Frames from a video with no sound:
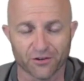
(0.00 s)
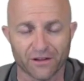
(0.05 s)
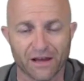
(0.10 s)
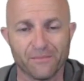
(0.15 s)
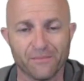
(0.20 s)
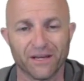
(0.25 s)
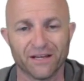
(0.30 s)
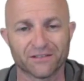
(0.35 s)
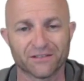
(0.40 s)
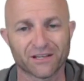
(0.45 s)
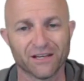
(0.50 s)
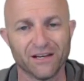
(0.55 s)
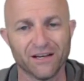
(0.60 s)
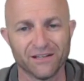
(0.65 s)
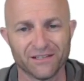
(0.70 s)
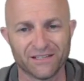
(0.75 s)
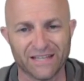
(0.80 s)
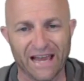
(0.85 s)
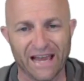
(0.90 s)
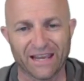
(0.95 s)
That means
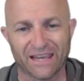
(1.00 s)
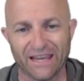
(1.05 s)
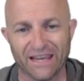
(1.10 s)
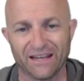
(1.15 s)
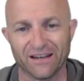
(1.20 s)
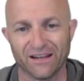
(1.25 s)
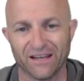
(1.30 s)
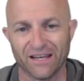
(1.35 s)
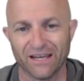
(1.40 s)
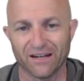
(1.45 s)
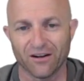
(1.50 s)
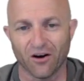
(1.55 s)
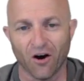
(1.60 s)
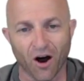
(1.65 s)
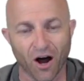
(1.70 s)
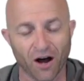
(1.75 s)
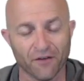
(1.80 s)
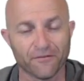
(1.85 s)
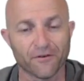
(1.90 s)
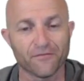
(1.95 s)
taking it
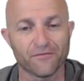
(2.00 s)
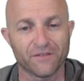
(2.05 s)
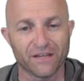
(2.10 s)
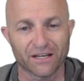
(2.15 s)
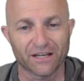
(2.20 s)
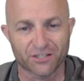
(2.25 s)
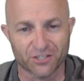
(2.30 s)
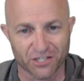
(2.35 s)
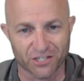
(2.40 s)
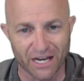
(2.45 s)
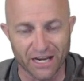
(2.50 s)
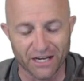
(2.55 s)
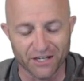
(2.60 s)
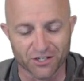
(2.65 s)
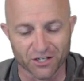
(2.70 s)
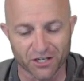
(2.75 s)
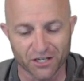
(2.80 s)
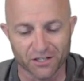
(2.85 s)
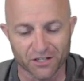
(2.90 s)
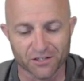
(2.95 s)
off of the
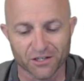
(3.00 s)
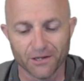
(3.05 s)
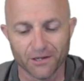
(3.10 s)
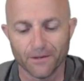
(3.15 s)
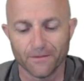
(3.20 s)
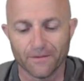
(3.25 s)
exchanges